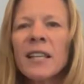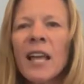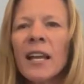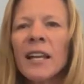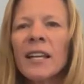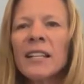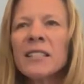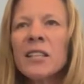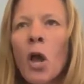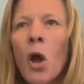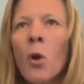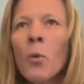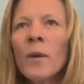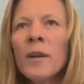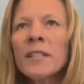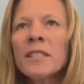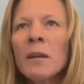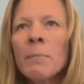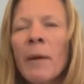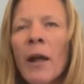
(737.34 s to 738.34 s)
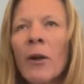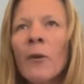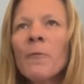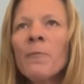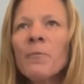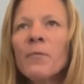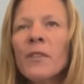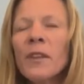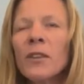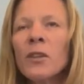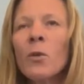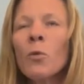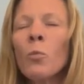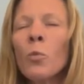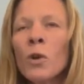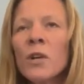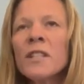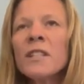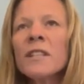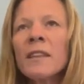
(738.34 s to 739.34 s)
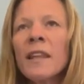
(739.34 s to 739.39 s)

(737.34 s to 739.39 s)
that it's always about the worst